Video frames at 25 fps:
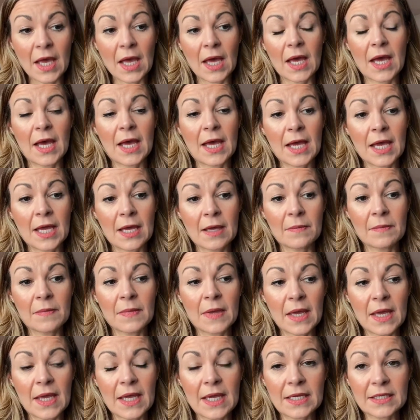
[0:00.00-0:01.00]

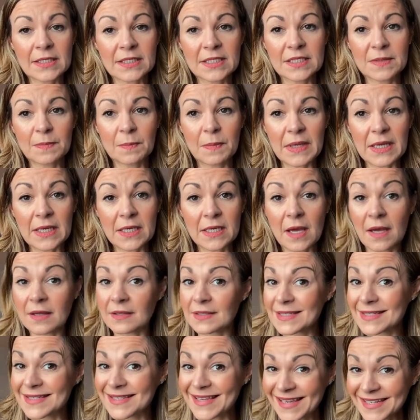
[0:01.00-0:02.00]
It's been
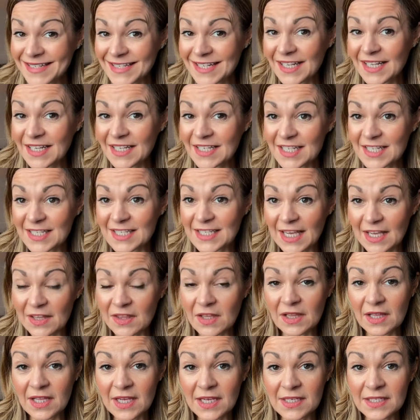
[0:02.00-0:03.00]
unsettling, to say
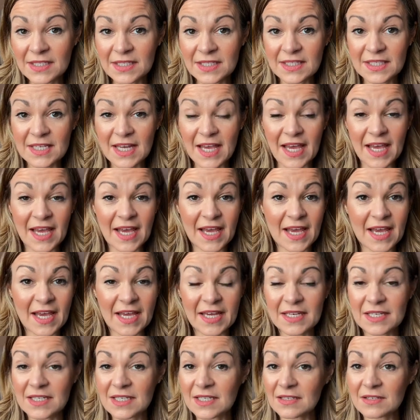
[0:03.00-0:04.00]
the least,
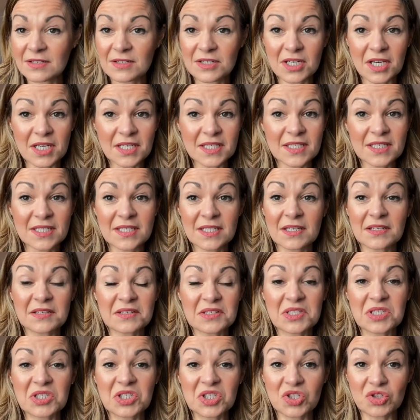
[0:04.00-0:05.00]
and just
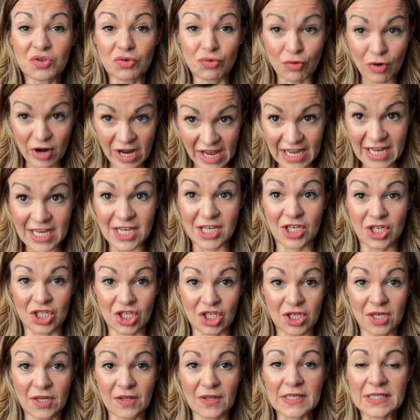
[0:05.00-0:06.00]

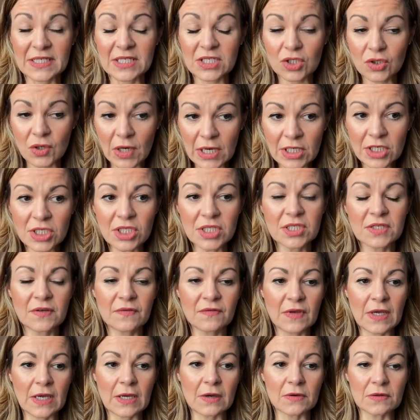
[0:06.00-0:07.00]
strange, the strangest
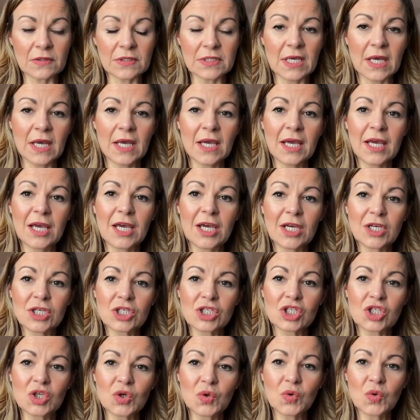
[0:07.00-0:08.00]
of years.
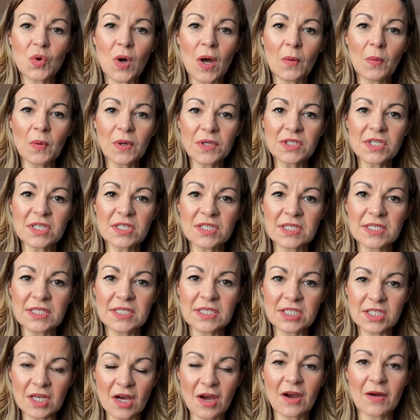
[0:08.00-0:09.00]
So I wanted to
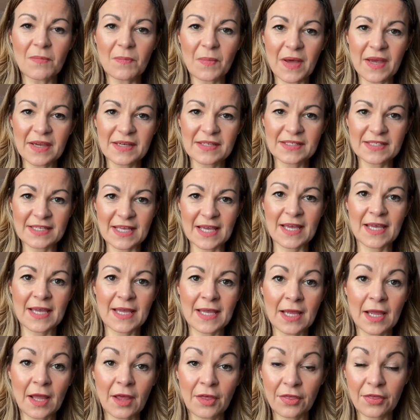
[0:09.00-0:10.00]
start by
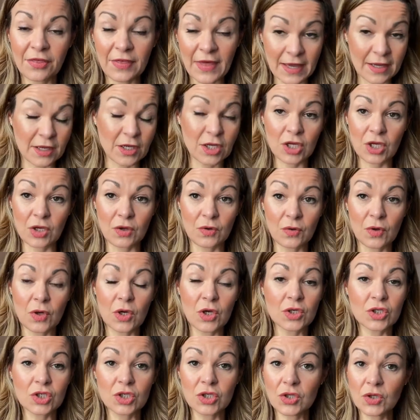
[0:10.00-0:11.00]
saying thank you
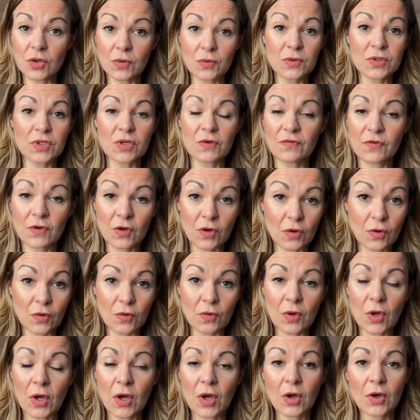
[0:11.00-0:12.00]
to those of
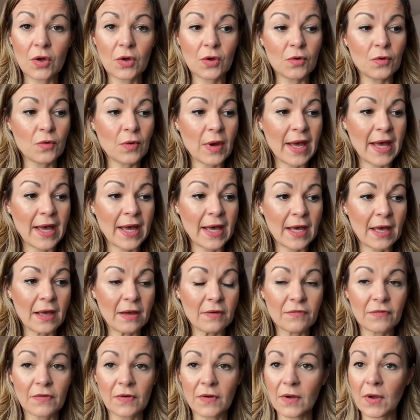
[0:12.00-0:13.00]
you who
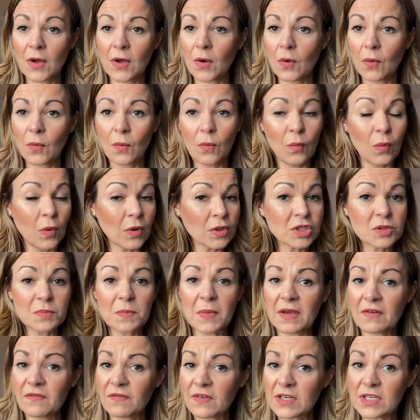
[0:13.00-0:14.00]
have watched
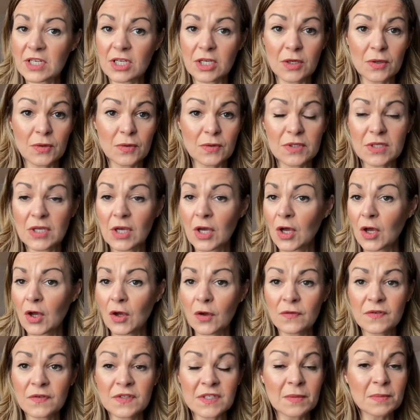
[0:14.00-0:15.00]
my videos,
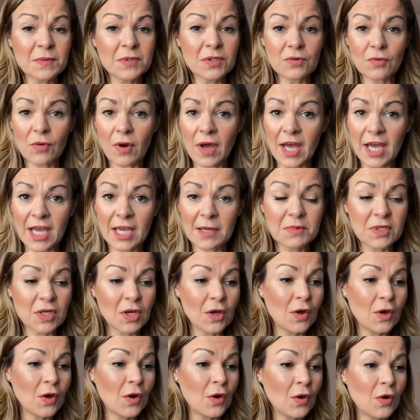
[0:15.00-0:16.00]
who've subscribed,
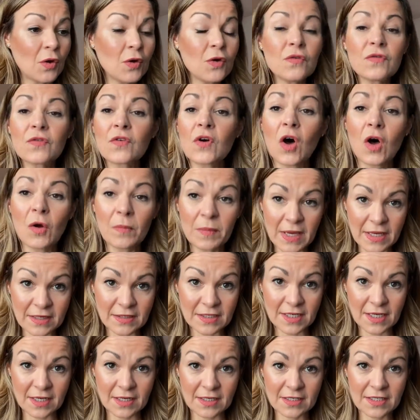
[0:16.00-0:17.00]
who've
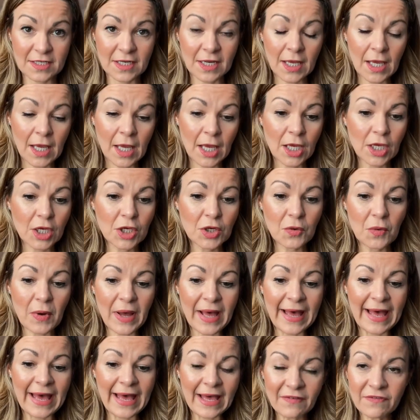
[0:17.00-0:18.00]
commented. You know,
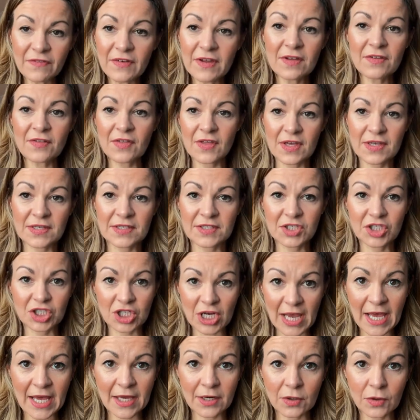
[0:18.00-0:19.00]
having this
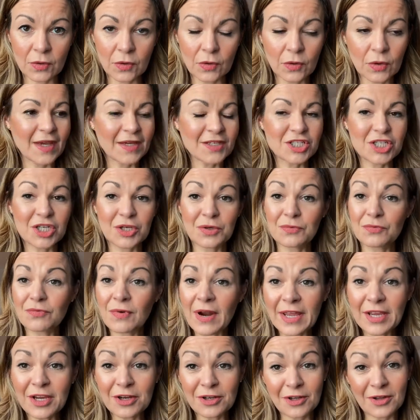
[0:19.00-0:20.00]
channel to
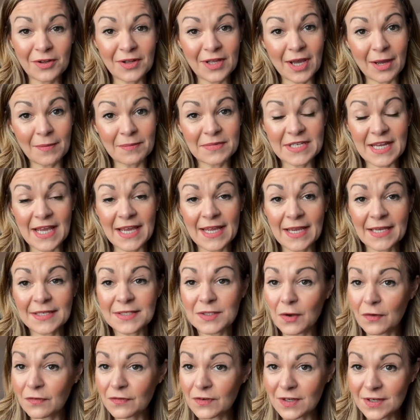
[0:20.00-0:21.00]
regularly update as
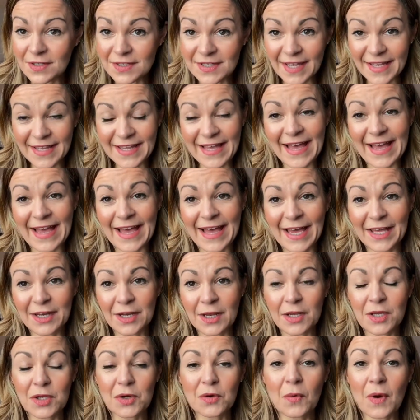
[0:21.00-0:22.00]
often as I
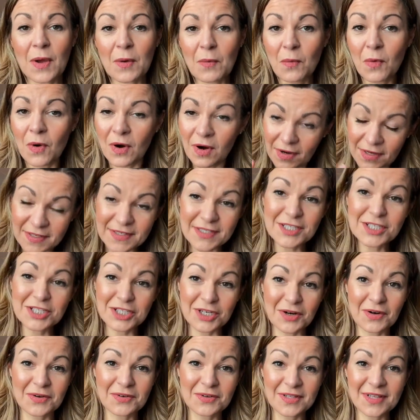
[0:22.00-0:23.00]
can. You know, I work as a
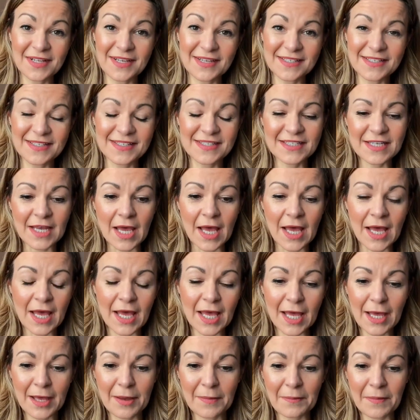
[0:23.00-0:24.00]
journalist,
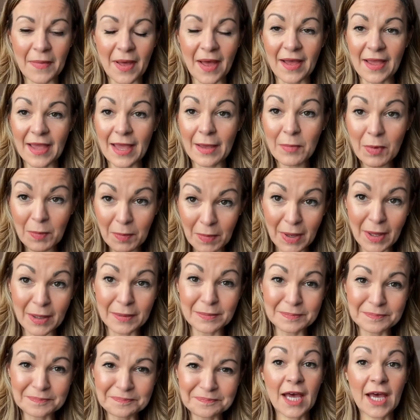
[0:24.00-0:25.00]
I am a mum.